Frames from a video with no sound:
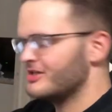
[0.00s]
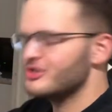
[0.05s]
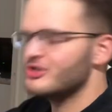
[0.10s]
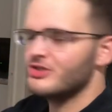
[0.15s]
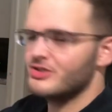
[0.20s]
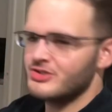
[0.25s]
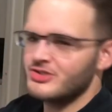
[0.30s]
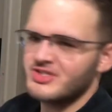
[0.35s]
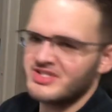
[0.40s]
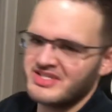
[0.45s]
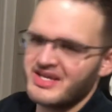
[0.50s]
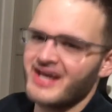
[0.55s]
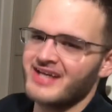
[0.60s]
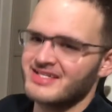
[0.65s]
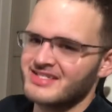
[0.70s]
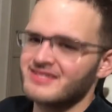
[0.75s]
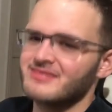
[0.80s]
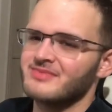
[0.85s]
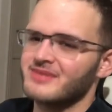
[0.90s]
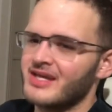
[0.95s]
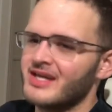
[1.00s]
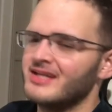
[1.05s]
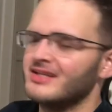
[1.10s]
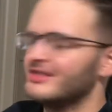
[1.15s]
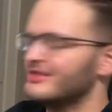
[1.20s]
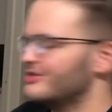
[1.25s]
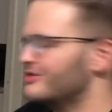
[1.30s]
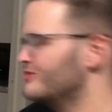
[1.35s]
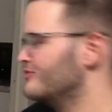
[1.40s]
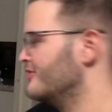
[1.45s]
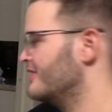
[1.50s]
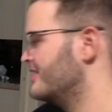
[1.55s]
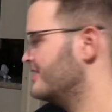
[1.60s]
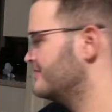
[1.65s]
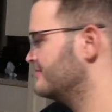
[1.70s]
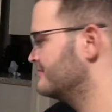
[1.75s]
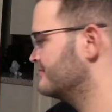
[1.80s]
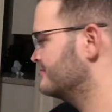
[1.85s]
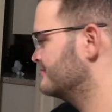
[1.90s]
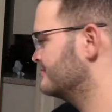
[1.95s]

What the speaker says: I should just ask them, Kayla, you're right.